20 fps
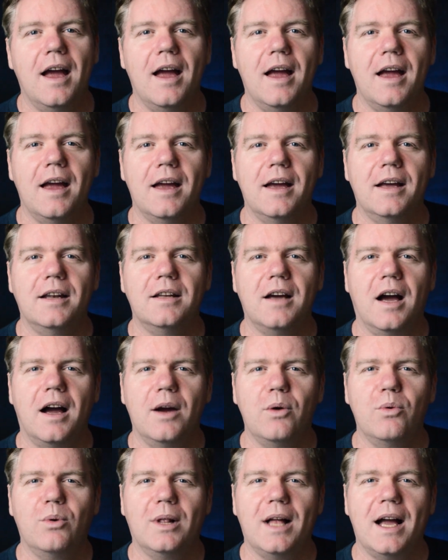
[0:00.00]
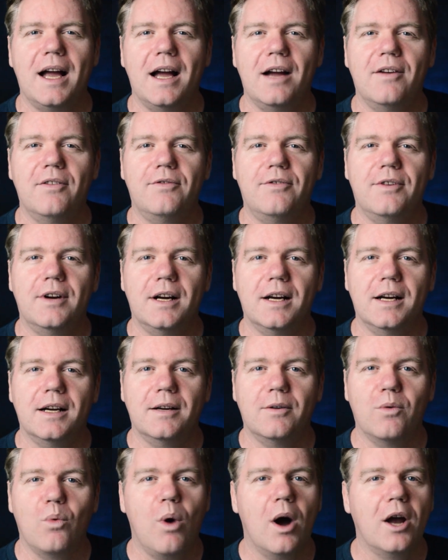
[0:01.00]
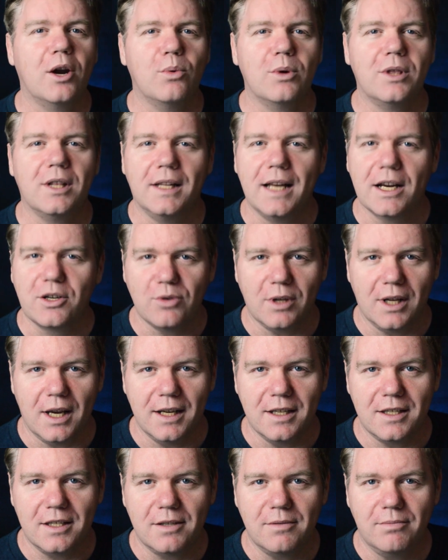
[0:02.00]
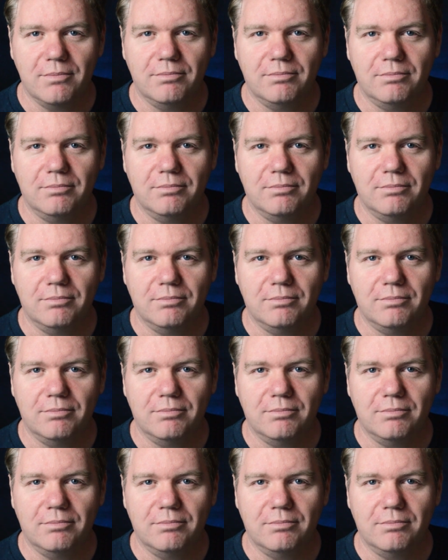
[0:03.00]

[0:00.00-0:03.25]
and I will have water with electrolytes.